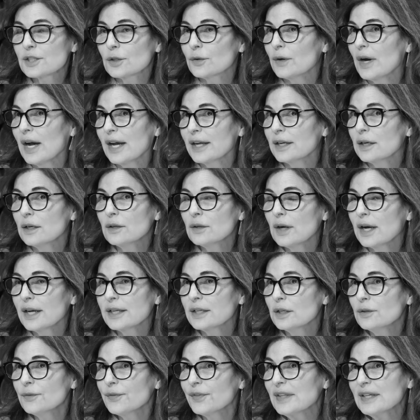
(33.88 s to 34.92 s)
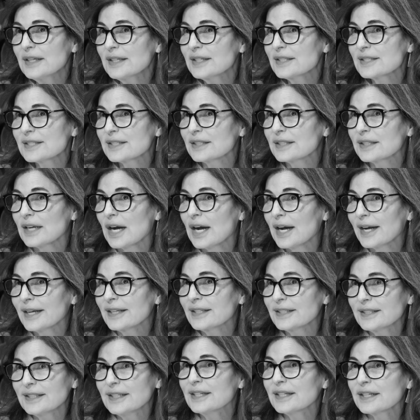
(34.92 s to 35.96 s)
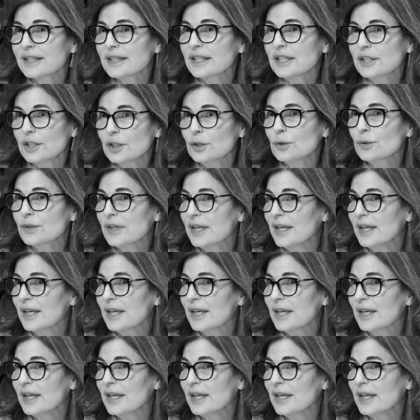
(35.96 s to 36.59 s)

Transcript: So I don't I don't think it's an idea that you